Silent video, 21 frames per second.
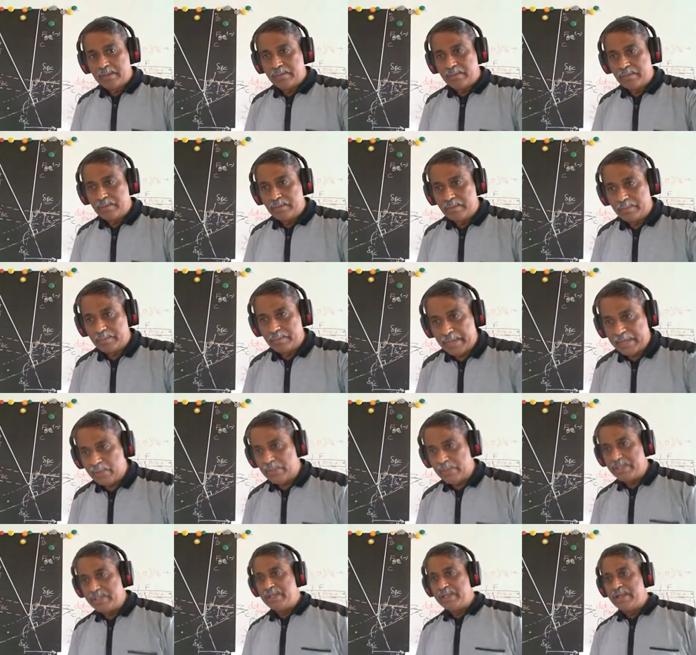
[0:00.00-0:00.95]
My
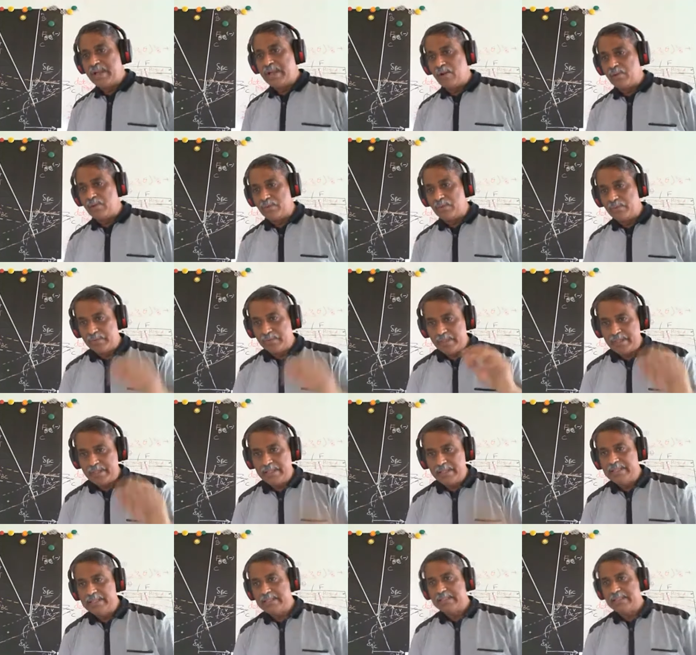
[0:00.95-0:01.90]
question now
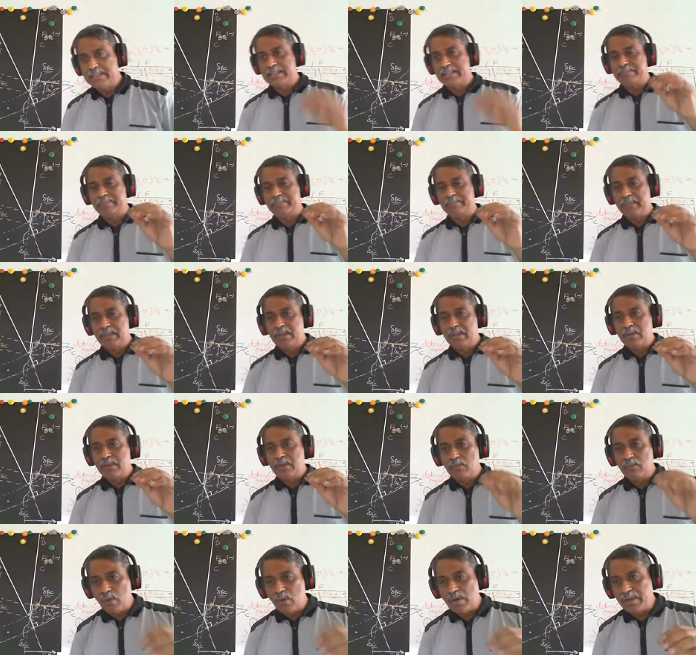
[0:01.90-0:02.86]
is,
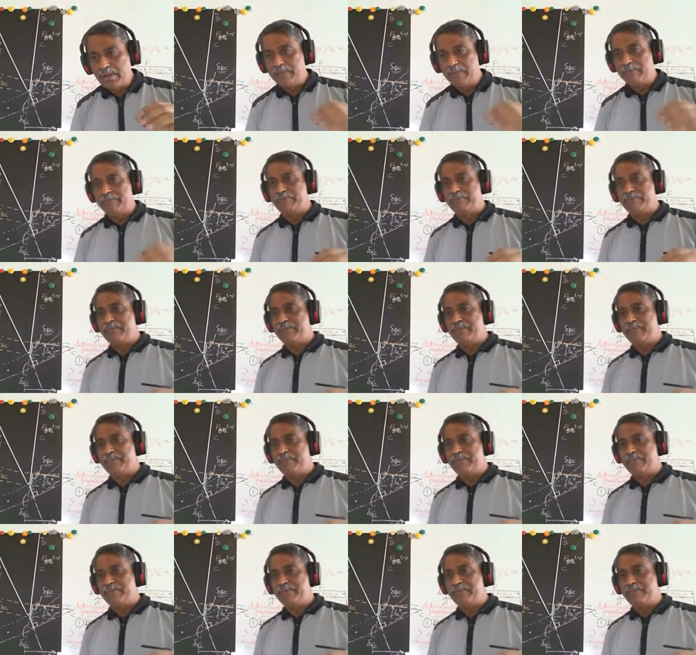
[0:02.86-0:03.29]
what if,